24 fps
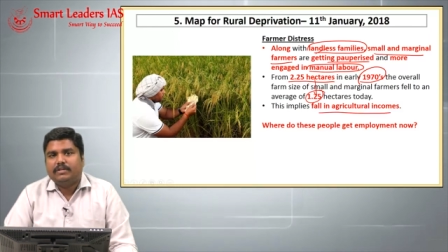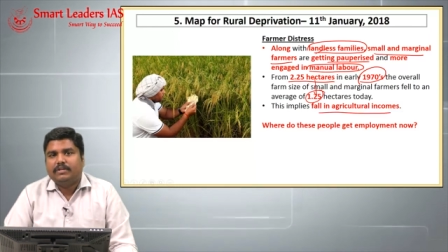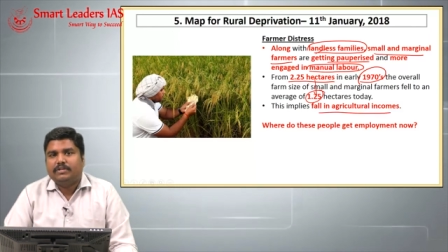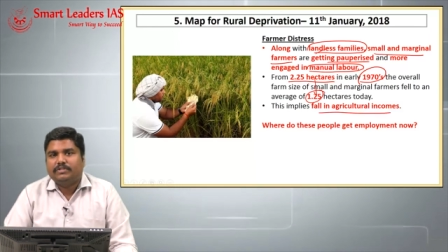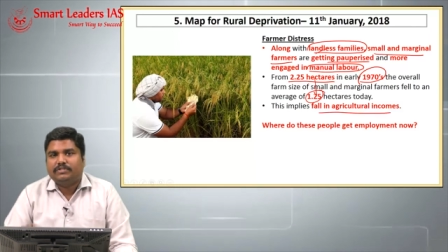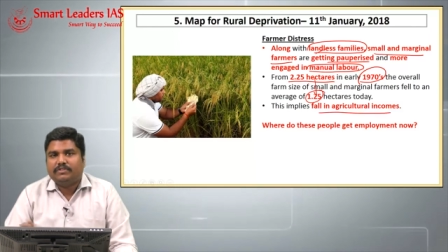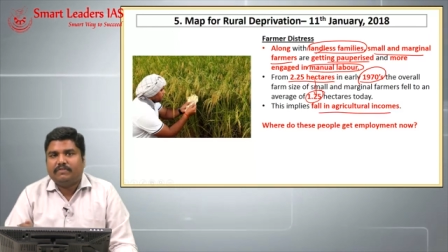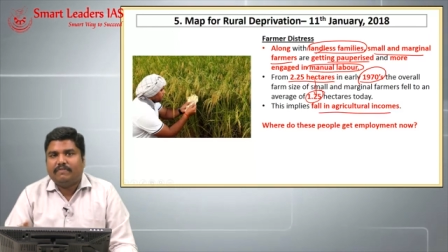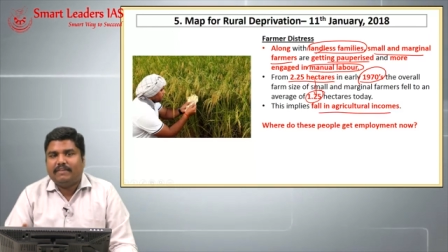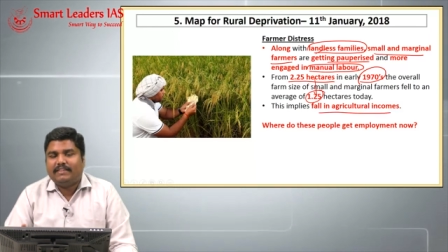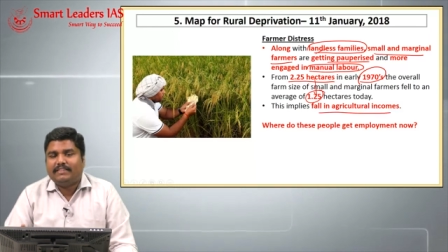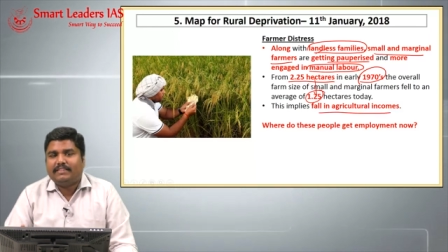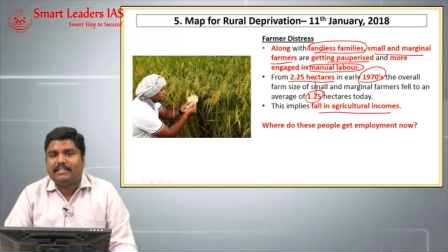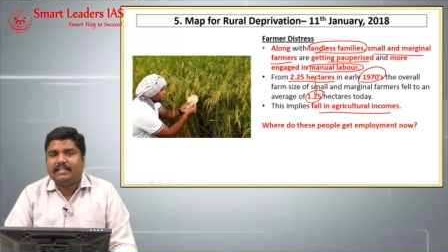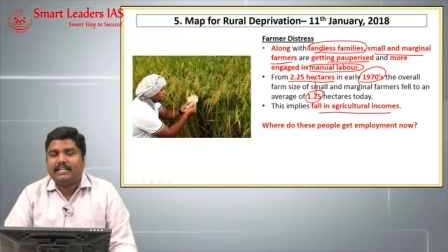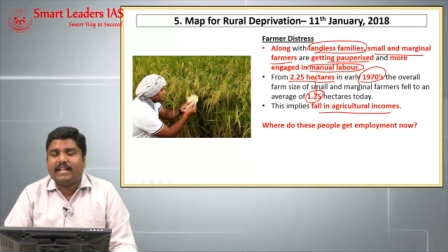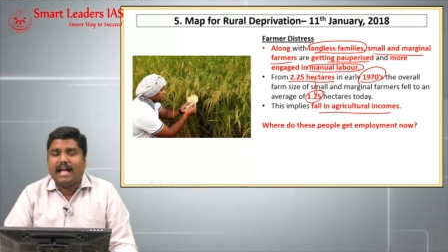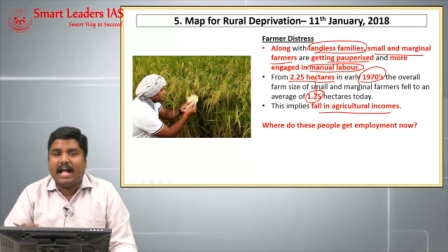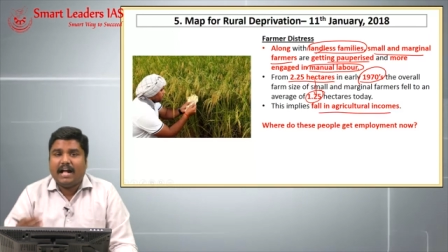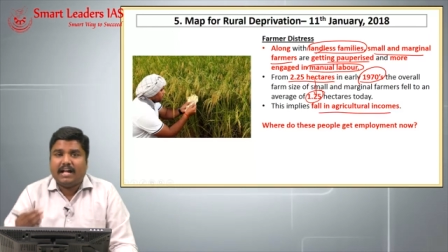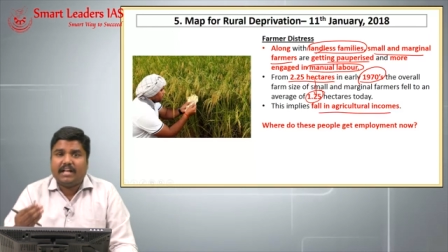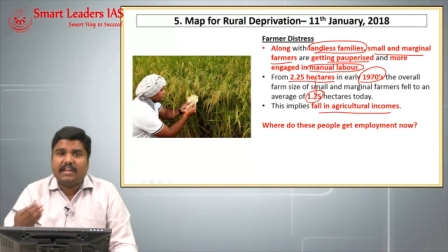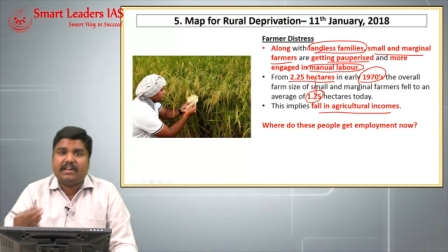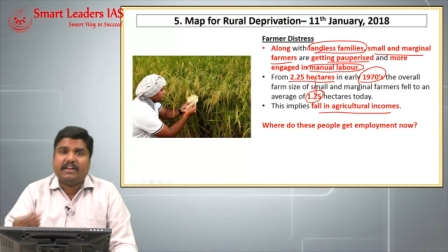So when their
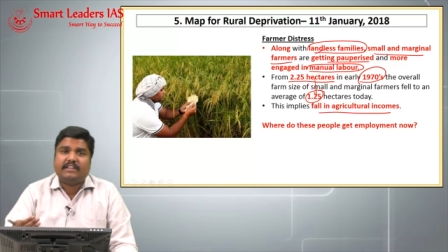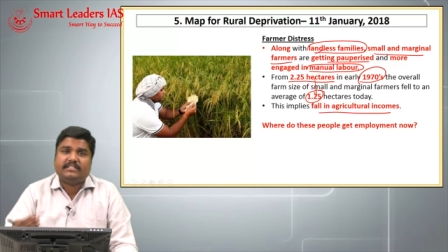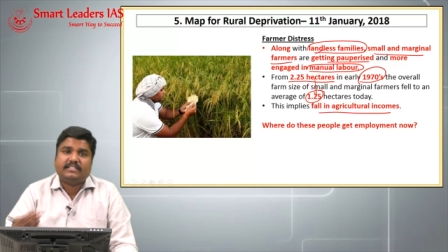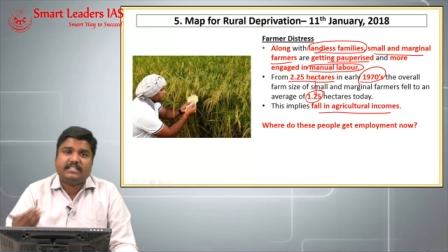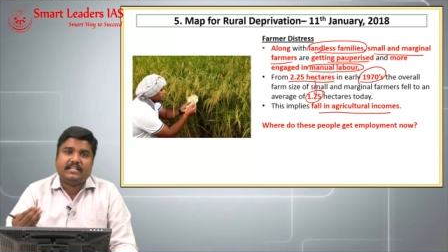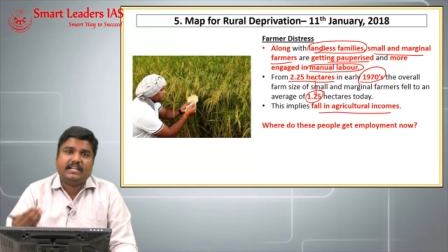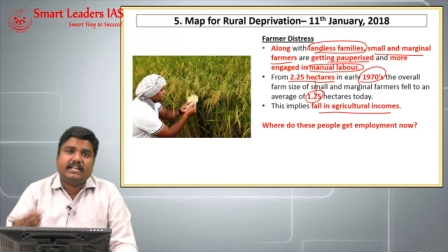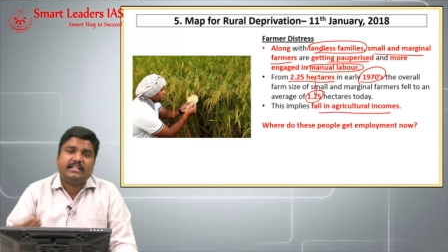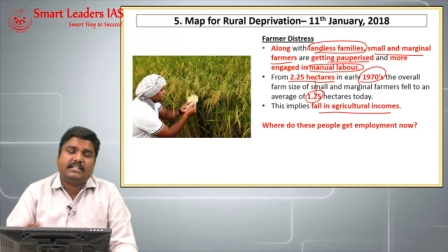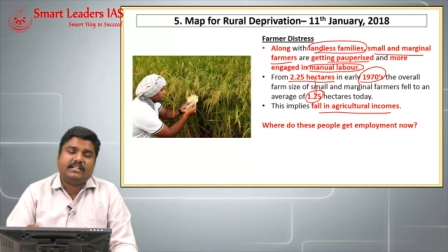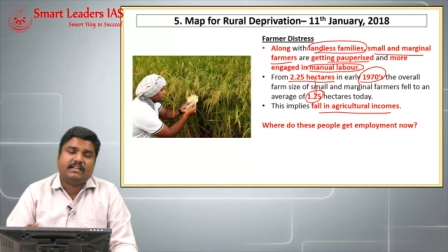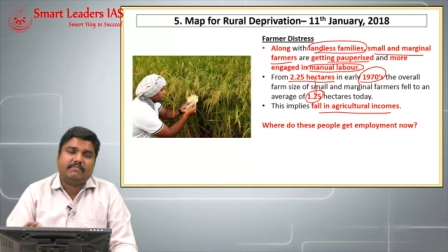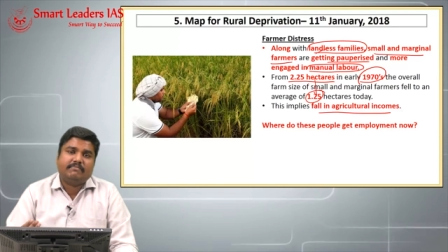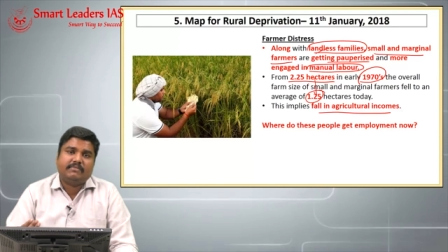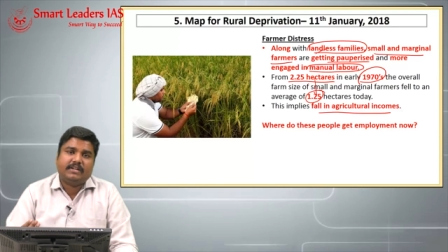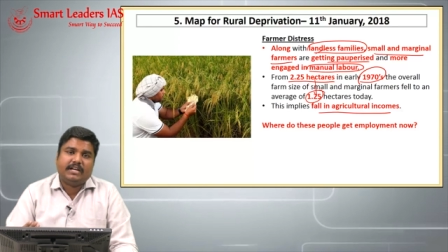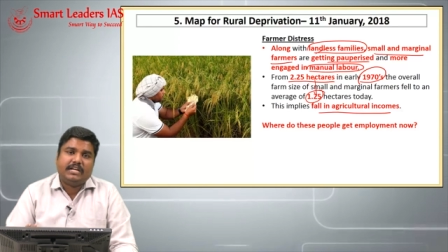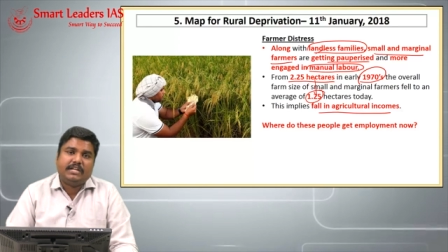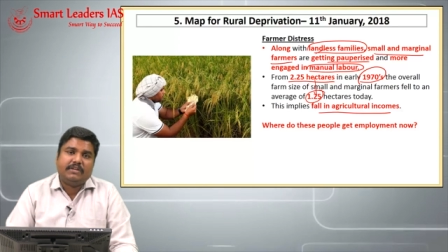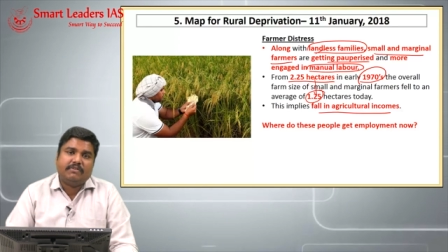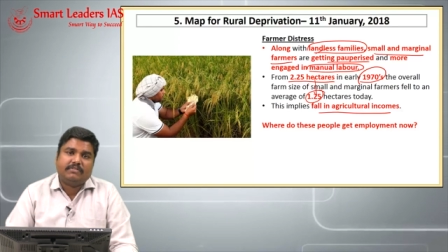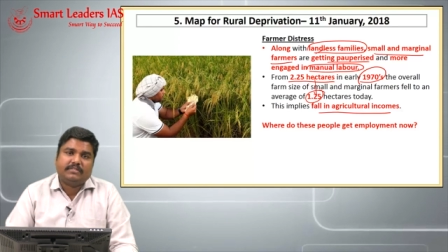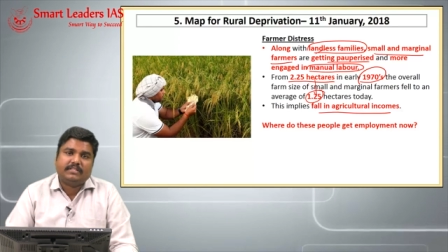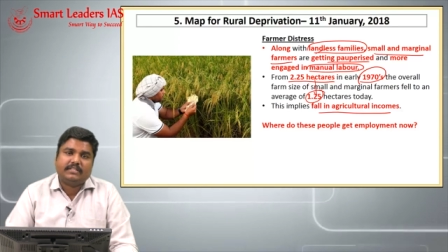agricultural income
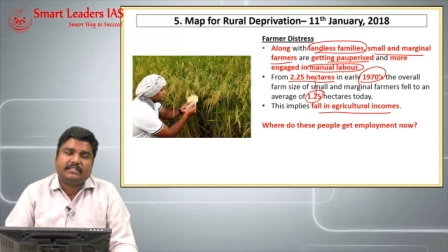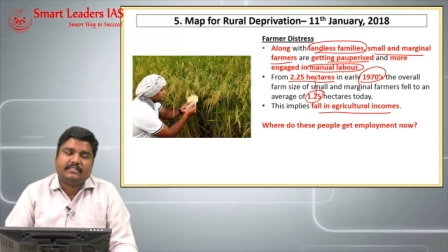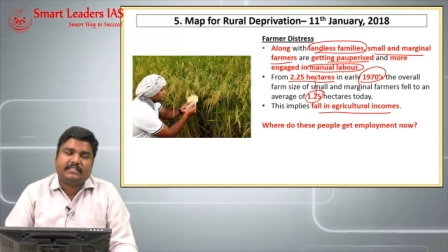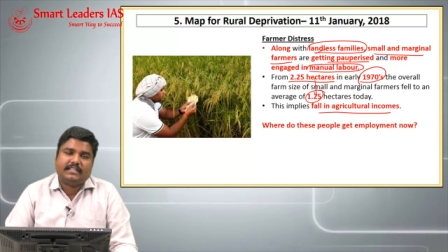reduces,